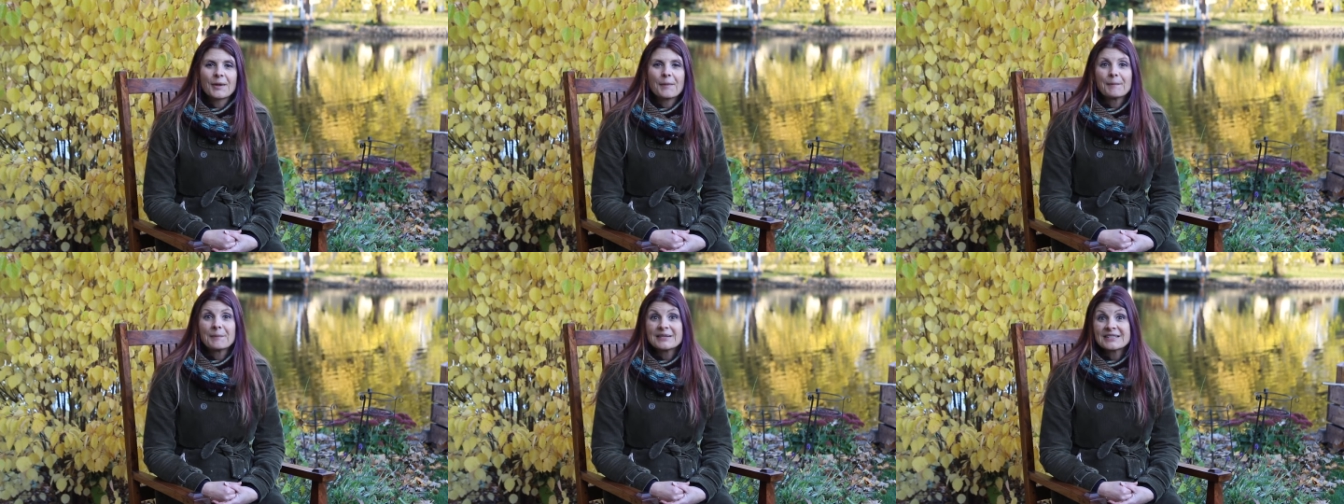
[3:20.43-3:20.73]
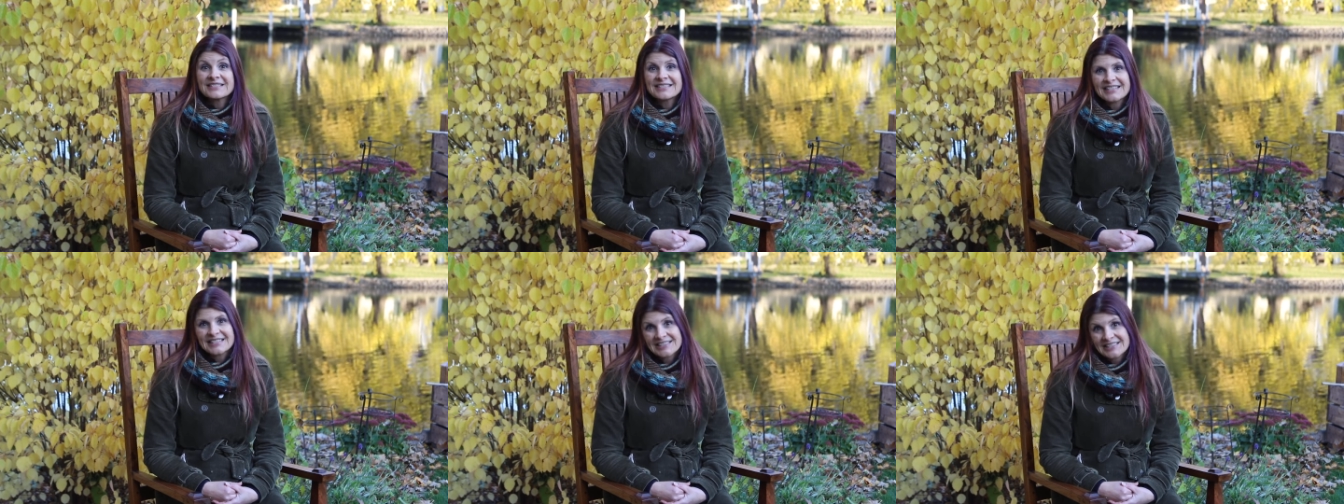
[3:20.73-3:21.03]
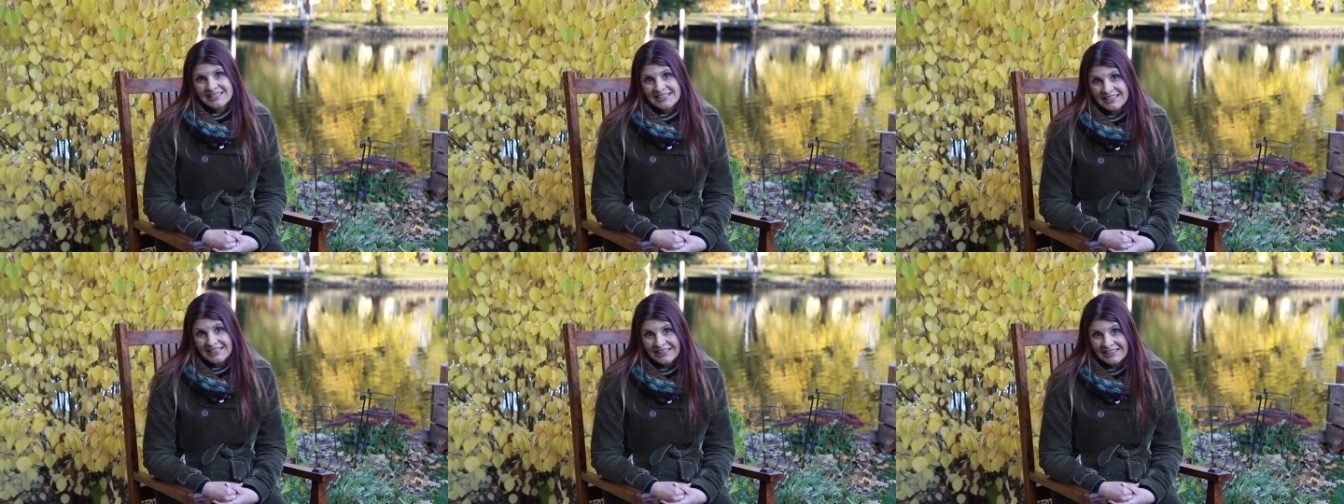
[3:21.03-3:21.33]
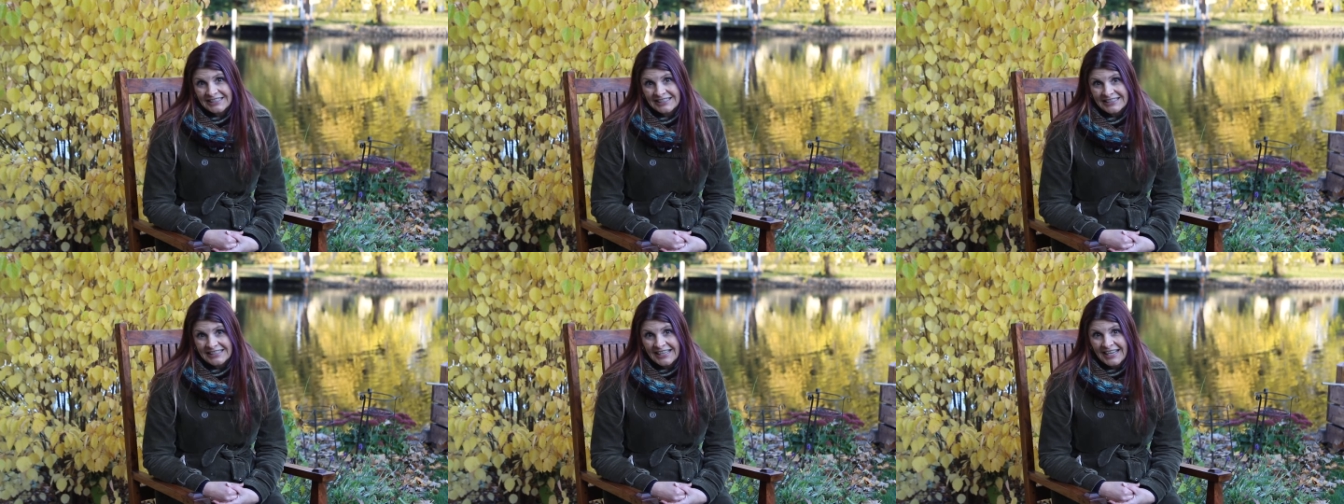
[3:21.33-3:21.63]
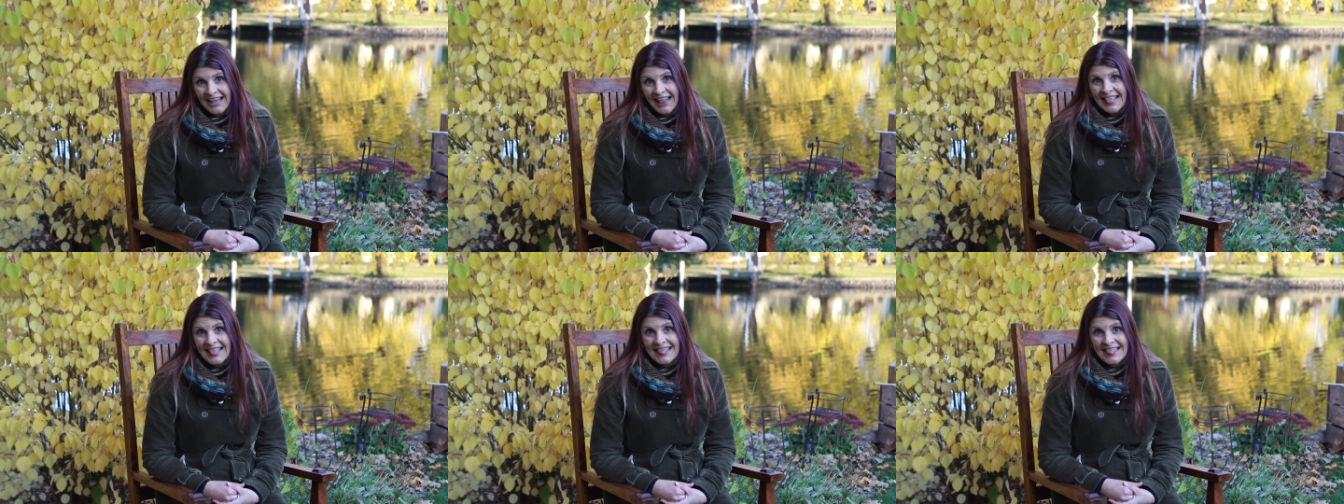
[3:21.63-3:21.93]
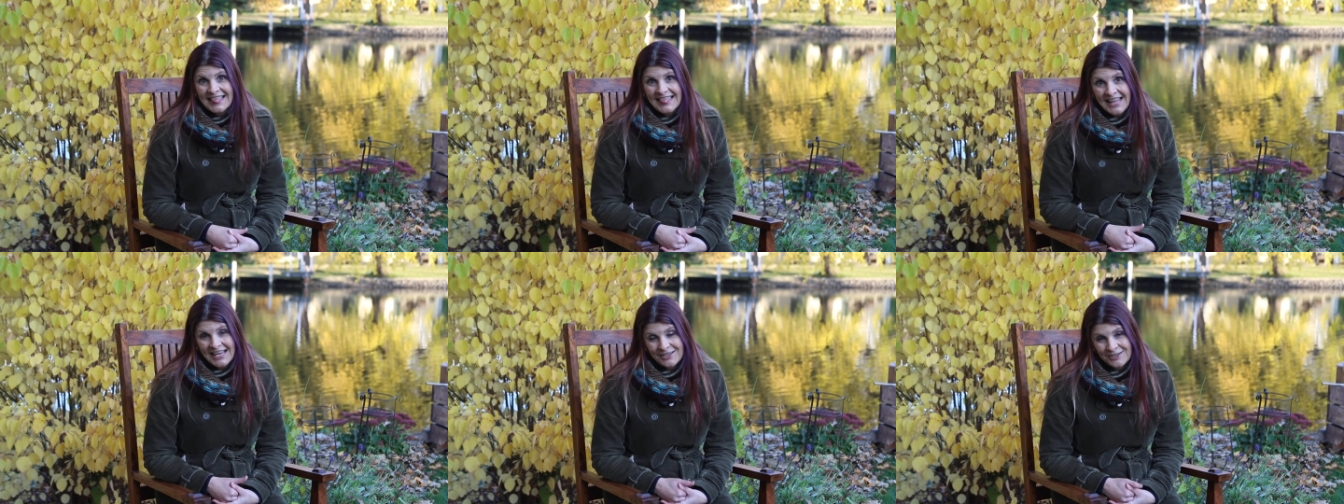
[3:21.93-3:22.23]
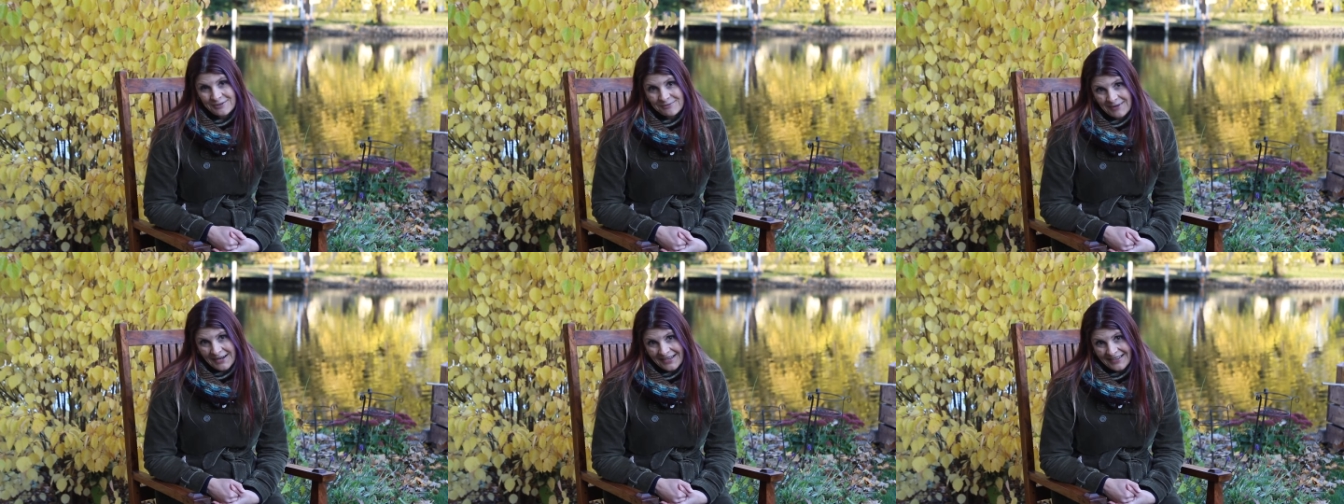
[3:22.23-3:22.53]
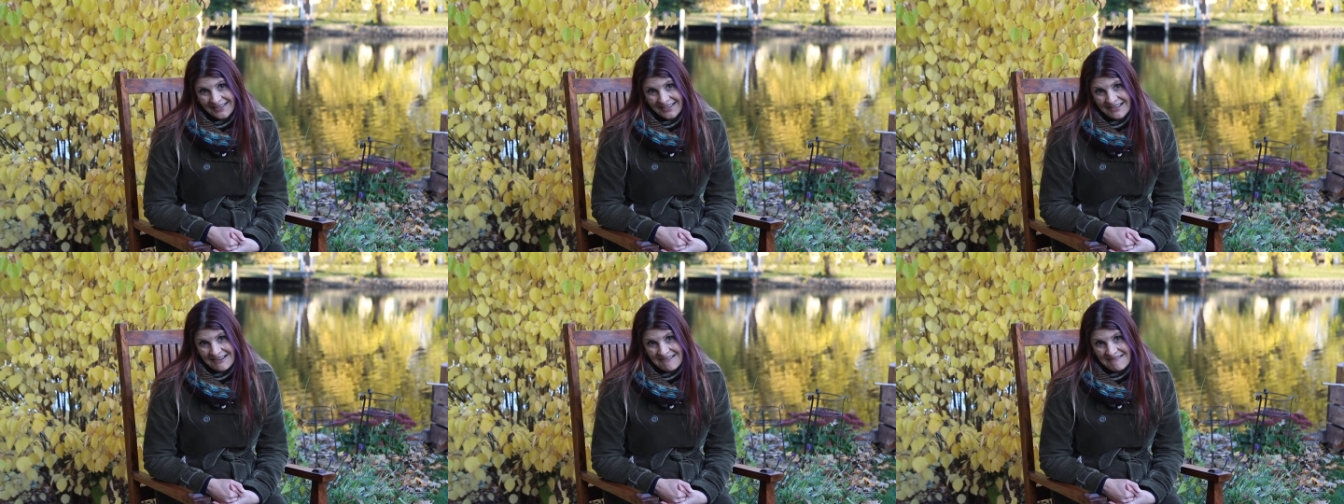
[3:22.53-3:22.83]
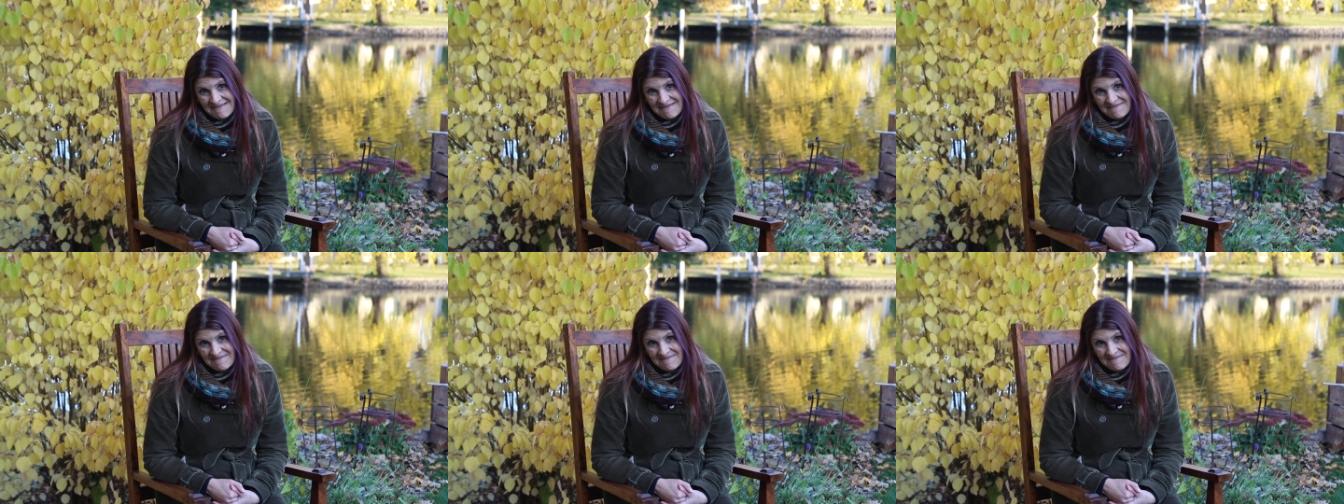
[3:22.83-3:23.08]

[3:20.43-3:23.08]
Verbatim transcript: medicinal letter writing.